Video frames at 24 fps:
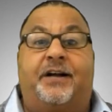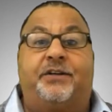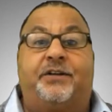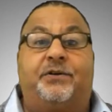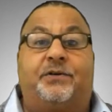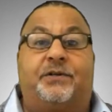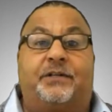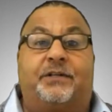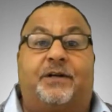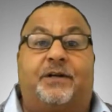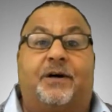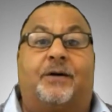
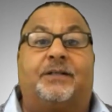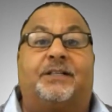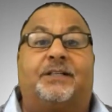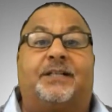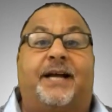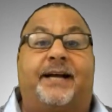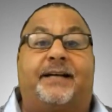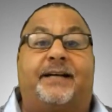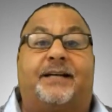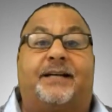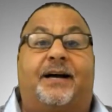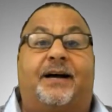You can
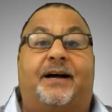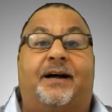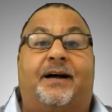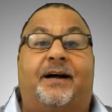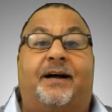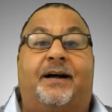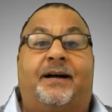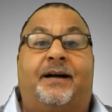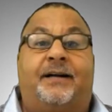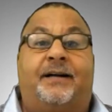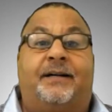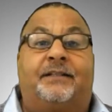contact
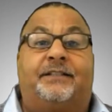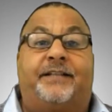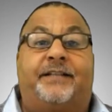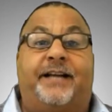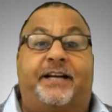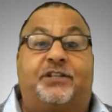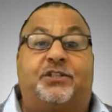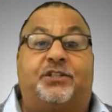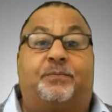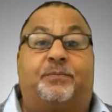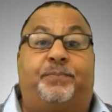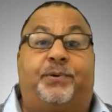our
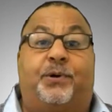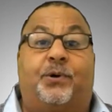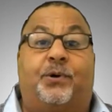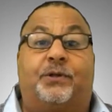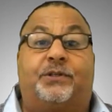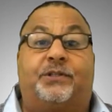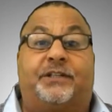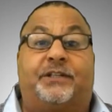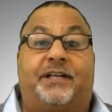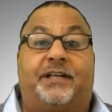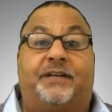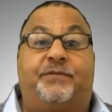tech
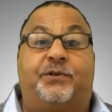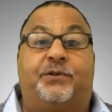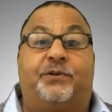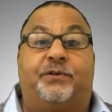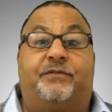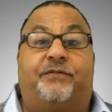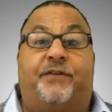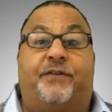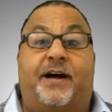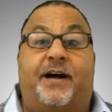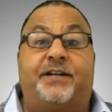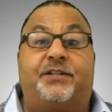support to give you
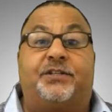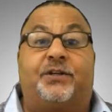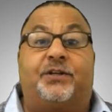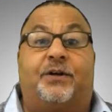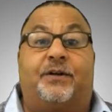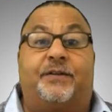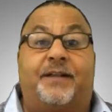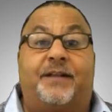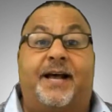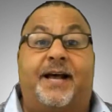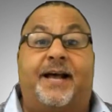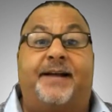advice
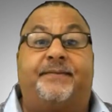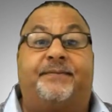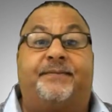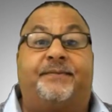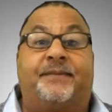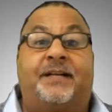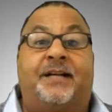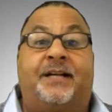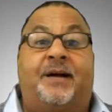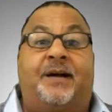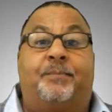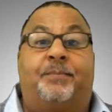on that,
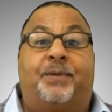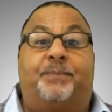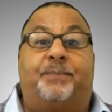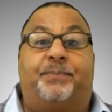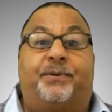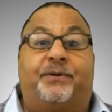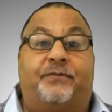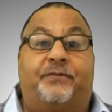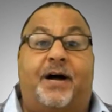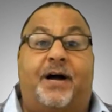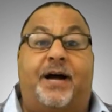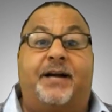but
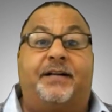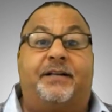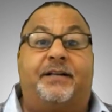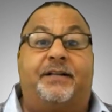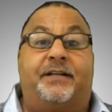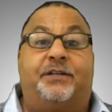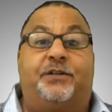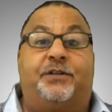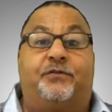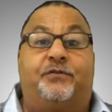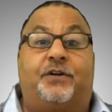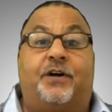providing
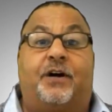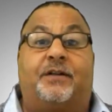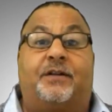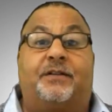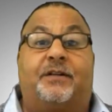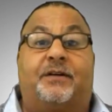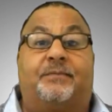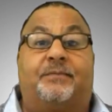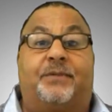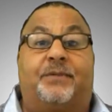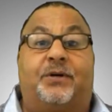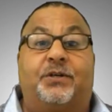that you've got
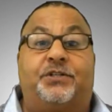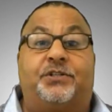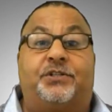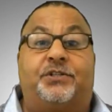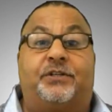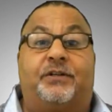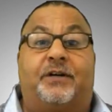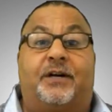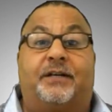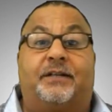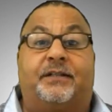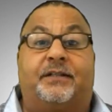the
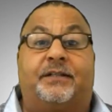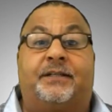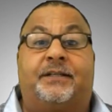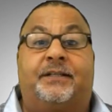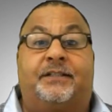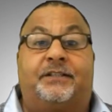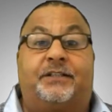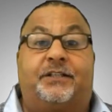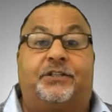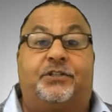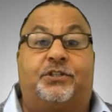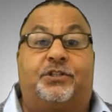moisture under
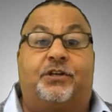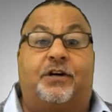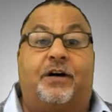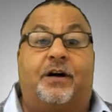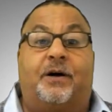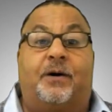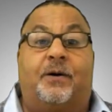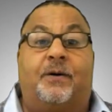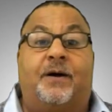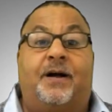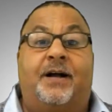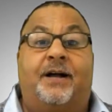
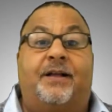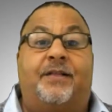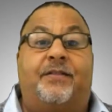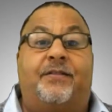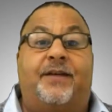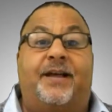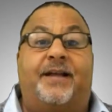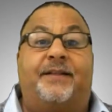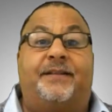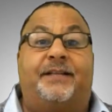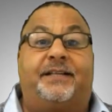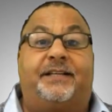control,
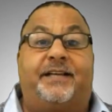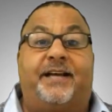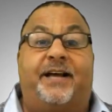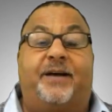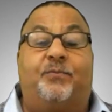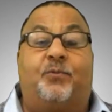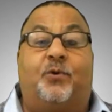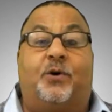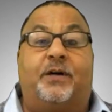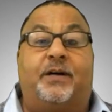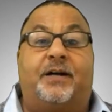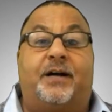then the
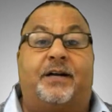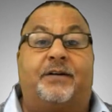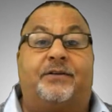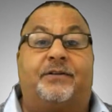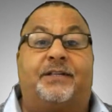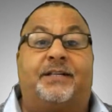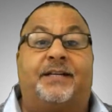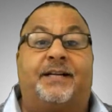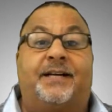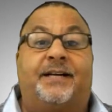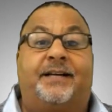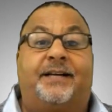Chem
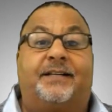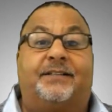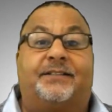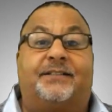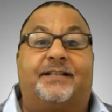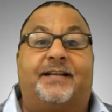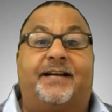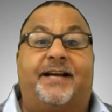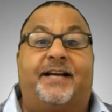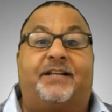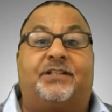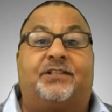100 is
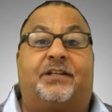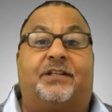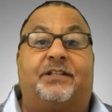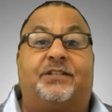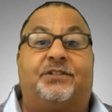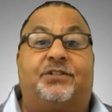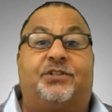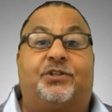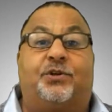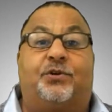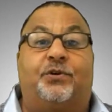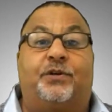an
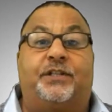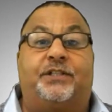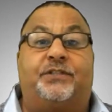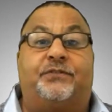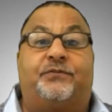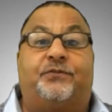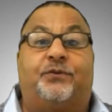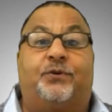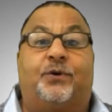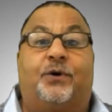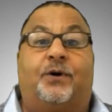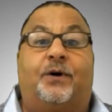excellent choice
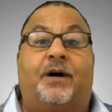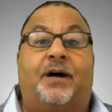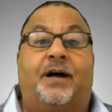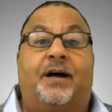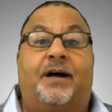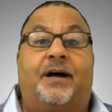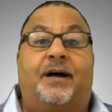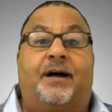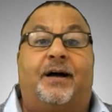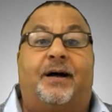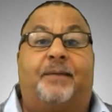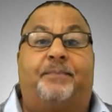for
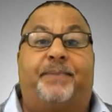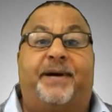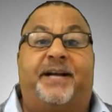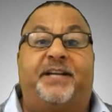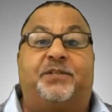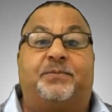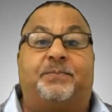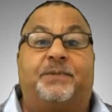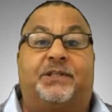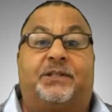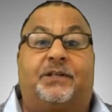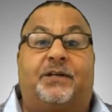a
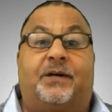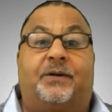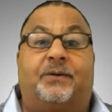basement